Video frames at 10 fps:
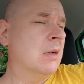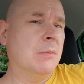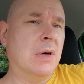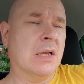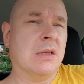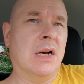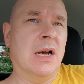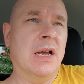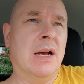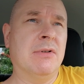but
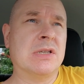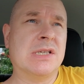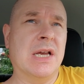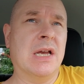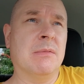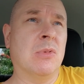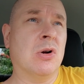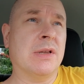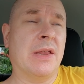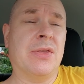I haven't seen
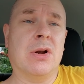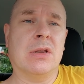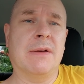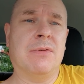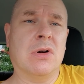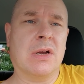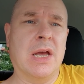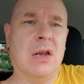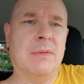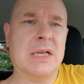more than 34
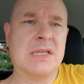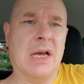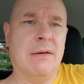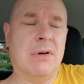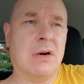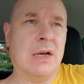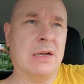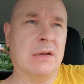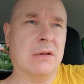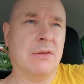kilowatts ever,
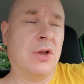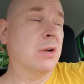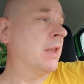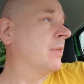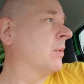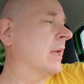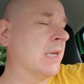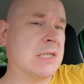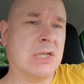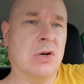and 33
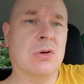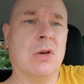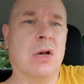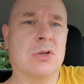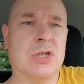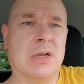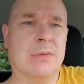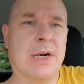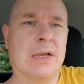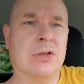is so close
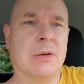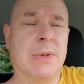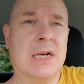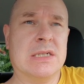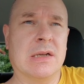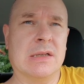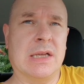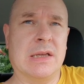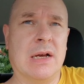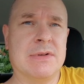already to the max
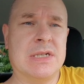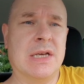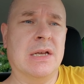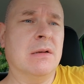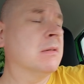that I've seen.